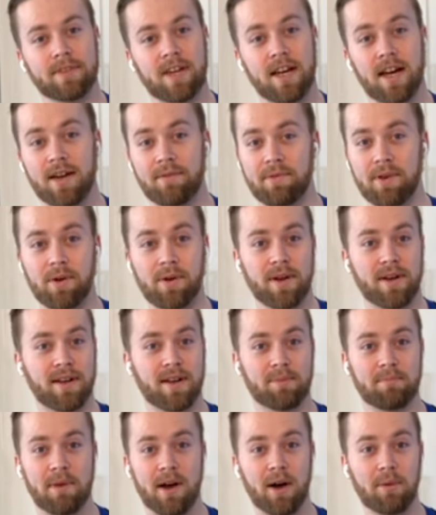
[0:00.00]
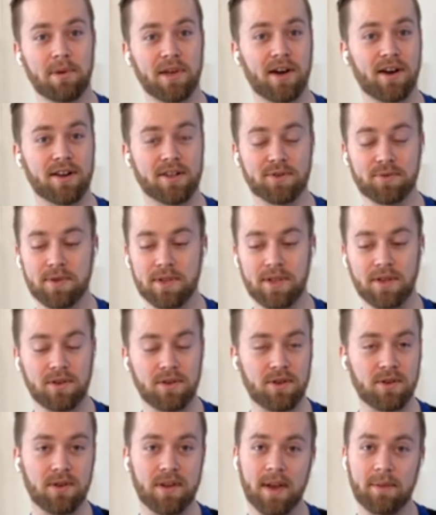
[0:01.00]
I have no idea. I'll be honest with you.
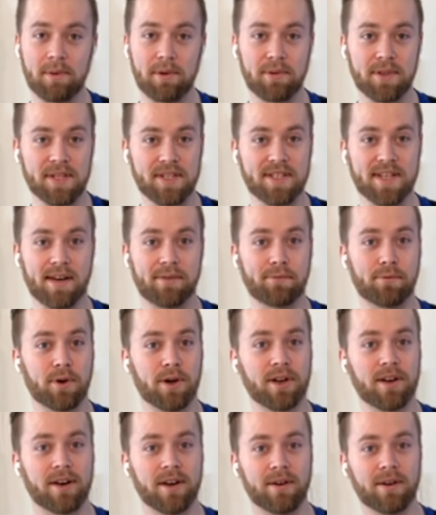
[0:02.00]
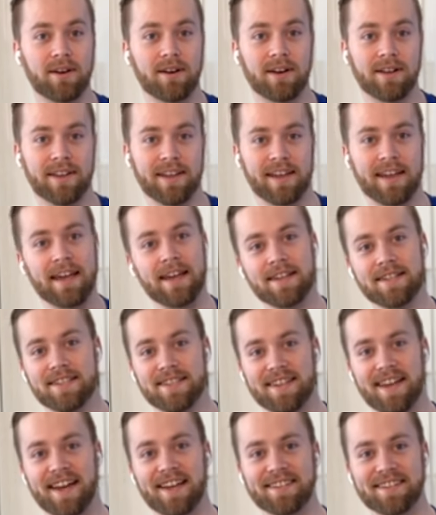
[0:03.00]
You hit me with a tough one on the case
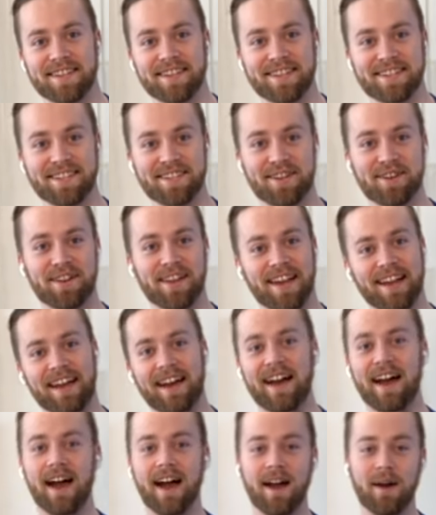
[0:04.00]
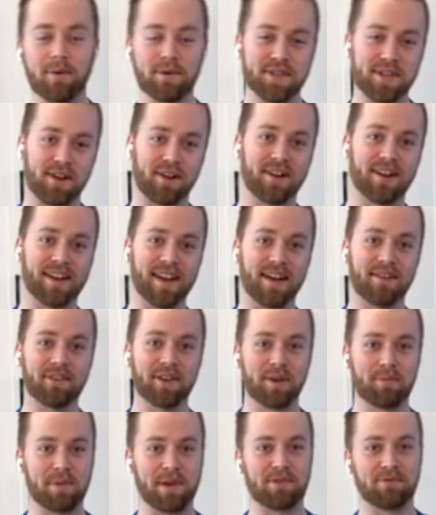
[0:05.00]
sizing. So I was already
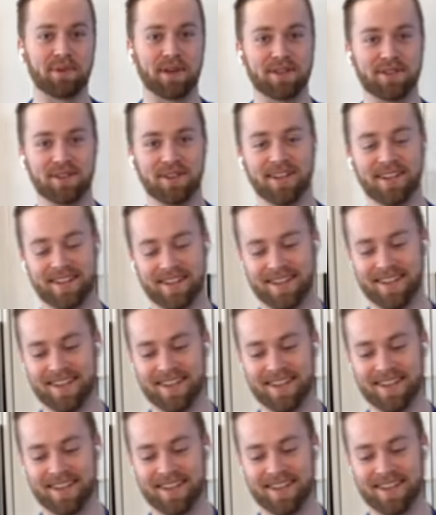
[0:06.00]
having a big victory.